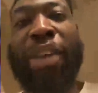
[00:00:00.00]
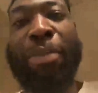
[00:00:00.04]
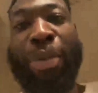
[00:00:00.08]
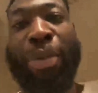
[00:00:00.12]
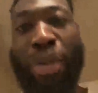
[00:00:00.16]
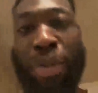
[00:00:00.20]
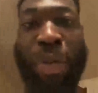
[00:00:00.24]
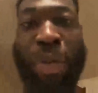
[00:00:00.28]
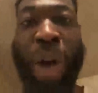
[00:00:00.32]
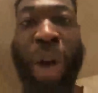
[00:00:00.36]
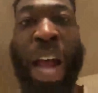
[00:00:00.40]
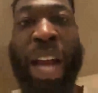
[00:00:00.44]

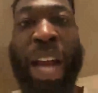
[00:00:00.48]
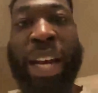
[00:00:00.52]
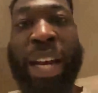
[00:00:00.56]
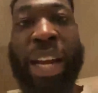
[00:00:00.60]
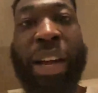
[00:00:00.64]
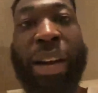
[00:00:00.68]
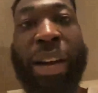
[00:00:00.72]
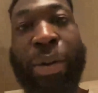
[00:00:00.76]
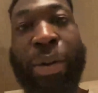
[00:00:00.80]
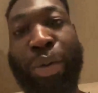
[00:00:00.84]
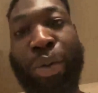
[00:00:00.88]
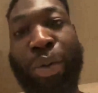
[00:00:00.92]
the booth
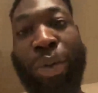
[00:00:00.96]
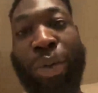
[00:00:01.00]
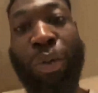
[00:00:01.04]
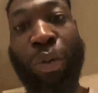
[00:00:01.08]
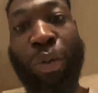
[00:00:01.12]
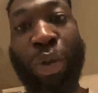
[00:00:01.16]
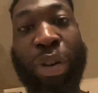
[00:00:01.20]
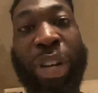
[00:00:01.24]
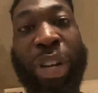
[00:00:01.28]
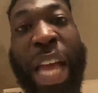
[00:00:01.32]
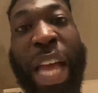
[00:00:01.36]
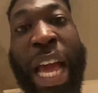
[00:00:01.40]
right now.
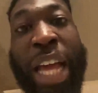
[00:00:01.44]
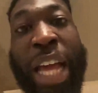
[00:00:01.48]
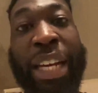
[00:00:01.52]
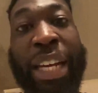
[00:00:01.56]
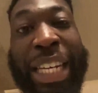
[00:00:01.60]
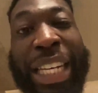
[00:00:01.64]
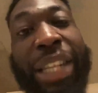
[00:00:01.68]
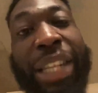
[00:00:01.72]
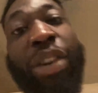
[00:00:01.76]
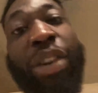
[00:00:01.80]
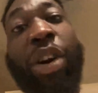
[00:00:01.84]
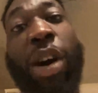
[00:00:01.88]

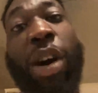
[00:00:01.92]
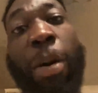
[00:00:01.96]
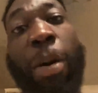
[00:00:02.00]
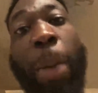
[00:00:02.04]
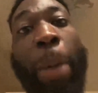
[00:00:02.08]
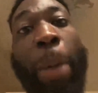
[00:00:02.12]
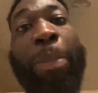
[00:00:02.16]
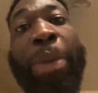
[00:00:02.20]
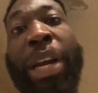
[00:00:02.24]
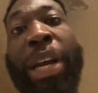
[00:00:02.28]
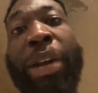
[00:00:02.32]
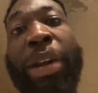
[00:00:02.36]
Like the
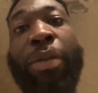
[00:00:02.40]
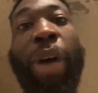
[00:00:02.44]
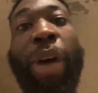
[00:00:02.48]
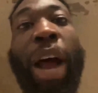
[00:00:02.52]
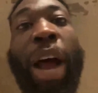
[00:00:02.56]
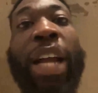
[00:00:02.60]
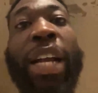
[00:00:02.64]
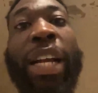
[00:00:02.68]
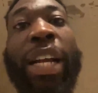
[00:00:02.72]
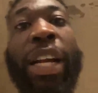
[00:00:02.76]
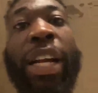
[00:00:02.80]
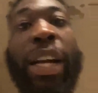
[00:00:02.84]
dorm I'm in
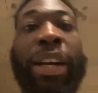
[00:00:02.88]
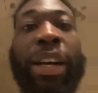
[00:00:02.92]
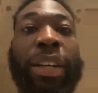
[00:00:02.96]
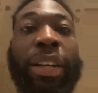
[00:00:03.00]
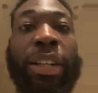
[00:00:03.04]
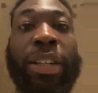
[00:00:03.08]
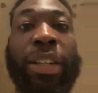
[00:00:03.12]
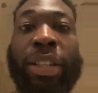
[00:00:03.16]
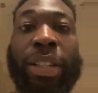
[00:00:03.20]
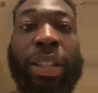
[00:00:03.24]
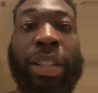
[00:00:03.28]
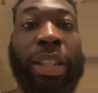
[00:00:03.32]
right
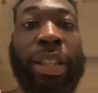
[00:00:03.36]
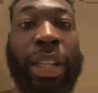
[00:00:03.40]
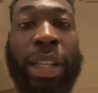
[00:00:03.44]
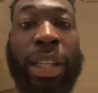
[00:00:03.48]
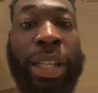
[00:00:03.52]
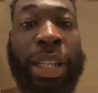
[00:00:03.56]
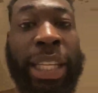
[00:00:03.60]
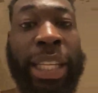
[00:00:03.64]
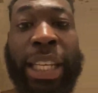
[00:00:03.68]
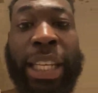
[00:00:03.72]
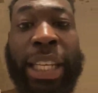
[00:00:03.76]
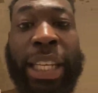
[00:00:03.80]
now,
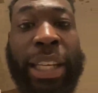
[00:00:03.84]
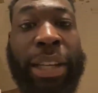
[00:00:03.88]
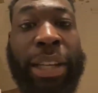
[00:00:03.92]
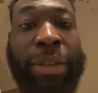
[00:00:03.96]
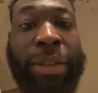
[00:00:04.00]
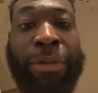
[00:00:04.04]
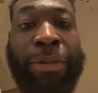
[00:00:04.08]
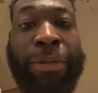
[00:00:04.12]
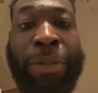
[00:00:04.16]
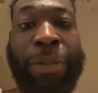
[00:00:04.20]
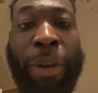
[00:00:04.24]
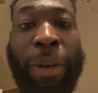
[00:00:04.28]

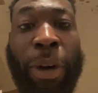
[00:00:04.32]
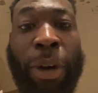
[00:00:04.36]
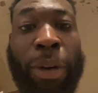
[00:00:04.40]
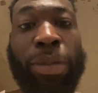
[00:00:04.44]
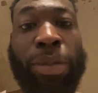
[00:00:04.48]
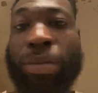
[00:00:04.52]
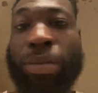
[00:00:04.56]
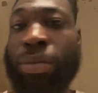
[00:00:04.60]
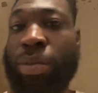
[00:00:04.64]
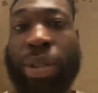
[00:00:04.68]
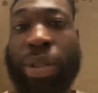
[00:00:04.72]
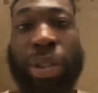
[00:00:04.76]
these
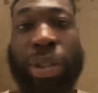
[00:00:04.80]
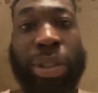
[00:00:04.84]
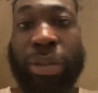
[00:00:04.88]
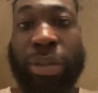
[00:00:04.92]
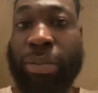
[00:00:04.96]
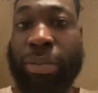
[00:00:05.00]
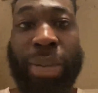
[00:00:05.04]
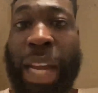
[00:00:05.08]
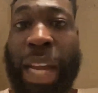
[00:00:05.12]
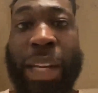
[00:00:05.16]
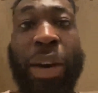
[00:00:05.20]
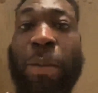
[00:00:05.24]
folks
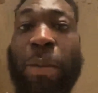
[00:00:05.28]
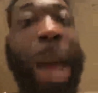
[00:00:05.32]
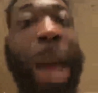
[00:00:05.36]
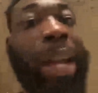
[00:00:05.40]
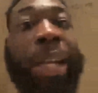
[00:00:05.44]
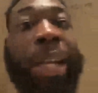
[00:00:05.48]
I ain't